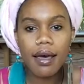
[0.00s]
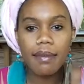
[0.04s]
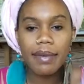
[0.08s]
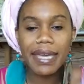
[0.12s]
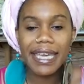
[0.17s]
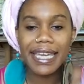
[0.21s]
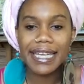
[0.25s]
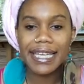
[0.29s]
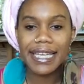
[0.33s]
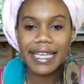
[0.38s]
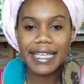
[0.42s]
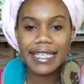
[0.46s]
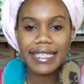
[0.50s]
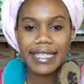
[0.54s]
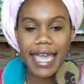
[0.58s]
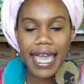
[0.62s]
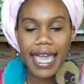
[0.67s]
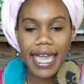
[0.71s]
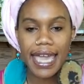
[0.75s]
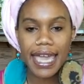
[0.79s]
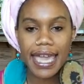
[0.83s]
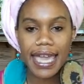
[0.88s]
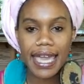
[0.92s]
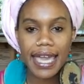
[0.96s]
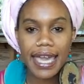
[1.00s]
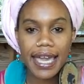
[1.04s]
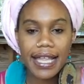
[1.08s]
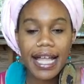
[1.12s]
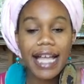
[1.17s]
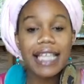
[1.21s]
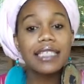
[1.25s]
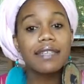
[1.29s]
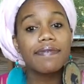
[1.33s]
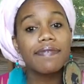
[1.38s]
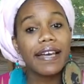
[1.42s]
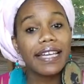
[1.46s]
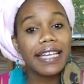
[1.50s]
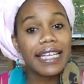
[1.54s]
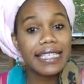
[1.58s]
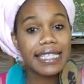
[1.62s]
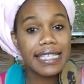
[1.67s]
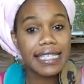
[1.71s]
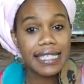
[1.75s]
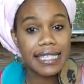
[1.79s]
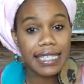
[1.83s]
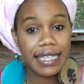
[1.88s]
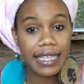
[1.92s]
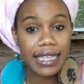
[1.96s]
It is classified as
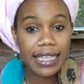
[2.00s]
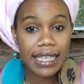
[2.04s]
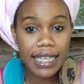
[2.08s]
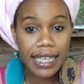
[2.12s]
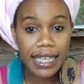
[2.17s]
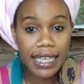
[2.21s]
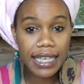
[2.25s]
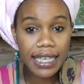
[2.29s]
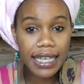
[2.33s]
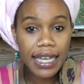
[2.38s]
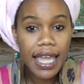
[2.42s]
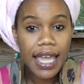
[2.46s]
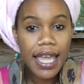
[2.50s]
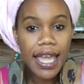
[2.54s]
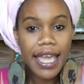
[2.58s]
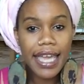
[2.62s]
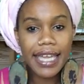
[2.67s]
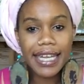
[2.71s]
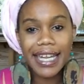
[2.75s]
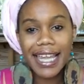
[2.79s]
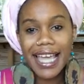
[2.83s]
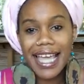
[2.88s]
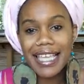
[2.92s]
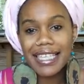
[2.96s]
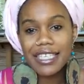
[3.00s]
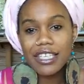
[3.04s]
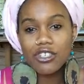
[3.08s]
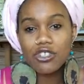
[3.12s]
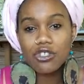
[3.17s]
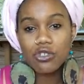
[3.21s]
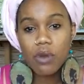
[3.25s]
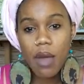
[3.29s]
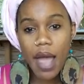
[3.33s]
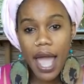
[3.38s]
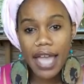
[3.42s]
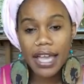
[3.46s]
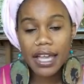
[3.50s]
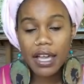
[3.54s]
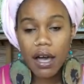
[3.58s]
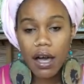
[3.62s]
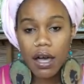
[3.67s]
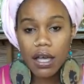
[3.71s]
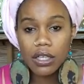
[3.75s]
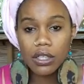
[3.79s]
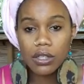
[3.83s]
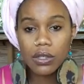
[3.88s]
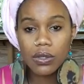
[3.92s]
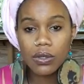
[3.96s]
a silicate, and it has a
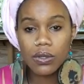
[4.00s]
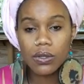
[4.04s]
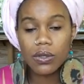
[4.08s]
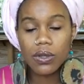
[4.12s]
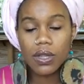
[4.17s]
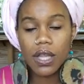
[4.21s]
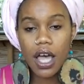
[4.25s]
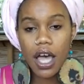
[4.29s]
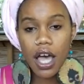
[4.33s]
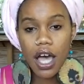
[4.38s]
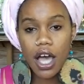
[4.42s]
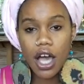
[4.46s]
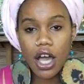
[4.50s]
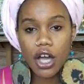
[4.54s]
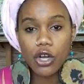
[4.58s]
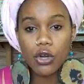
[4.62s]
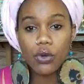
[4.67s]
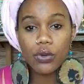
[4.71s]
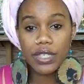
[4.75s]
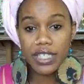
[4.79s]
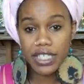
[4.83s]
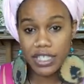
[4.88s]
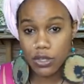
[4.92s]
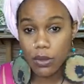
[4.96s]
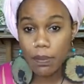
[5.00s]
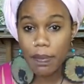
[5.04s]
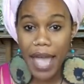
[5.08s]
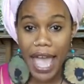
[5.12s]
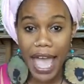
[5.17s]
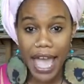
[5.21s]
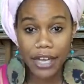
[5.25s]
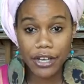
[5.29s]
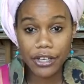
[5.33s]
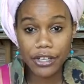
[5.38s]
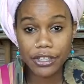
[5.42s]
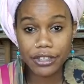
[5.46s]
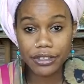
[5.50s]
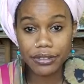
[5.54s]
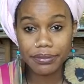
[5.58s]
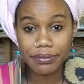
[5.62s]
trigonal crystal pattern.